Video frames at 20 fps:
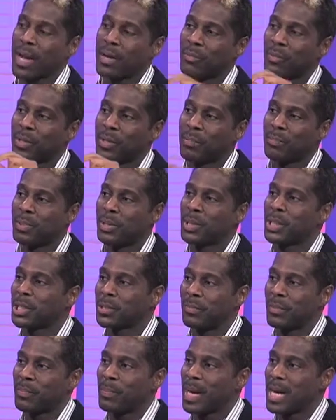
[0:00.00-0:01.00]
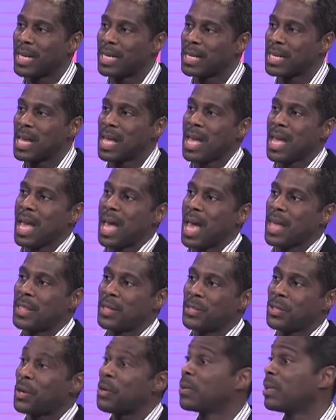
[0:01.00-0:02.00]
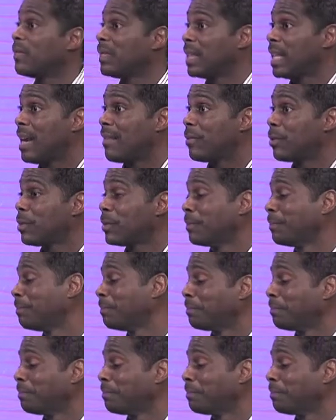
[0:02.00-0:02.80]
right, with the push of a button and the turn of a lever.